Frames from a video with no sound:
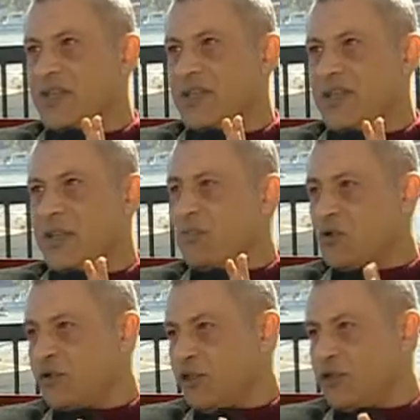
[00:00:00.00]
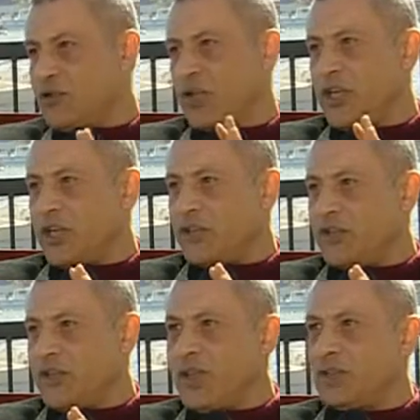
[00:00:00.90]
it is important to any
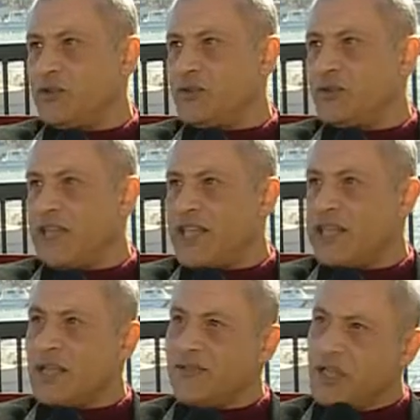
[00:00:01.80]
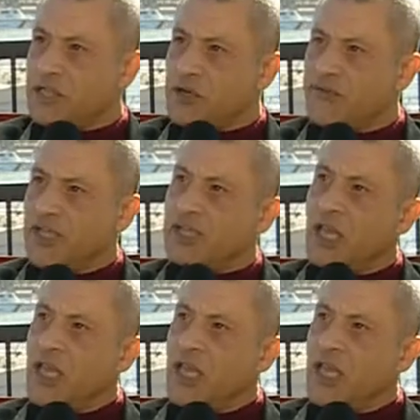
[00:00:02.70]
country to take the advantage of it,